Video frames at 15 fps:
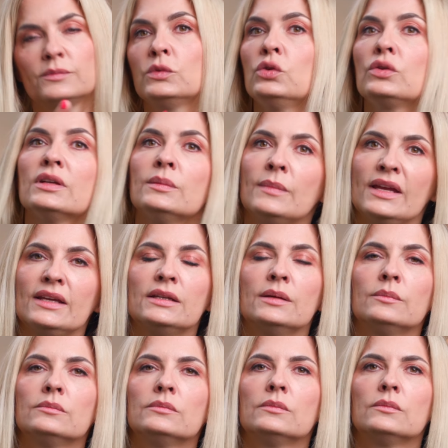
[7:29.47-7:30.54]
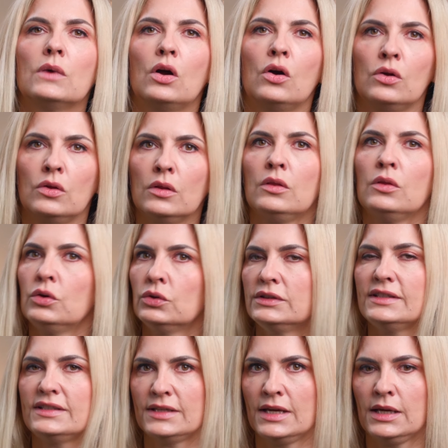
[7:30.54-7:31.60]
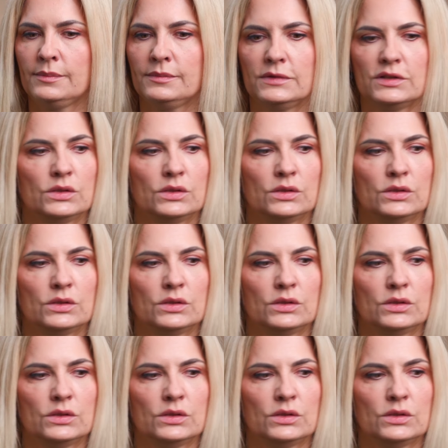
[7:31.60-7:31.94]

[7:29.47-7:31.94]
you can make them all look the same.